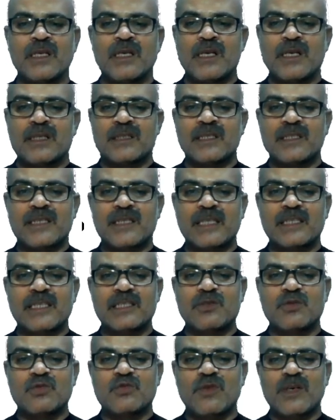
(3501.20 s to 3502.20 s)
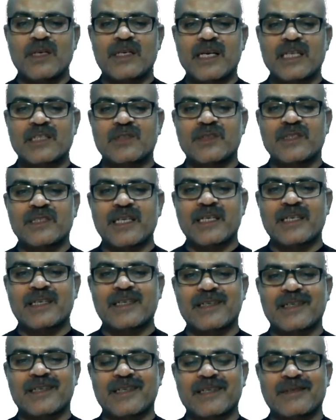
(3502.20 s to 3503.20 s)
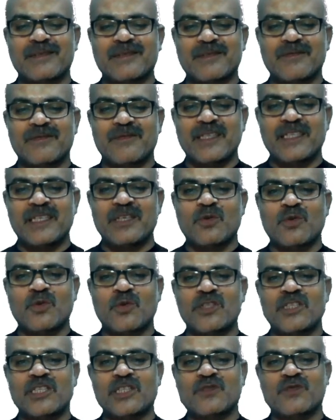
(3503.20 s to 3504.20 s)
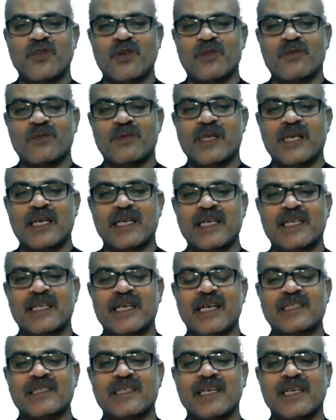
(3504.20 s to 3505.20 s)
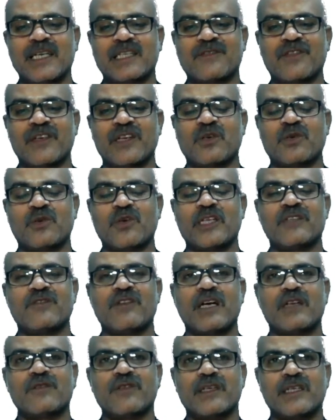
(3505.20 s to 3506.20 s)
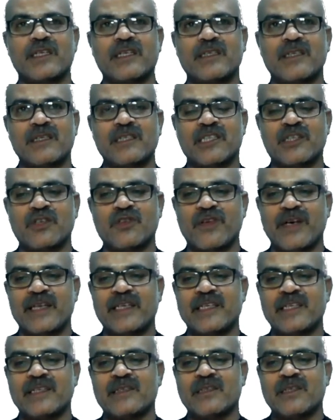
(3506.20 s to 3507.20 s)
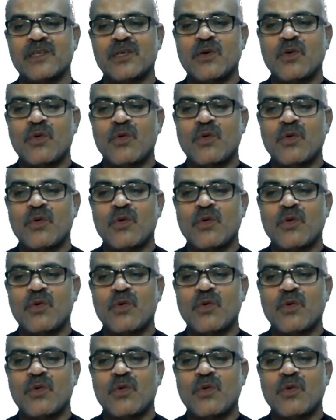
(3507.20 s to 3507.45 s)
These are the usual drugs which are very notorious for drug interaction, like phenytoin, warfarin, theophylline,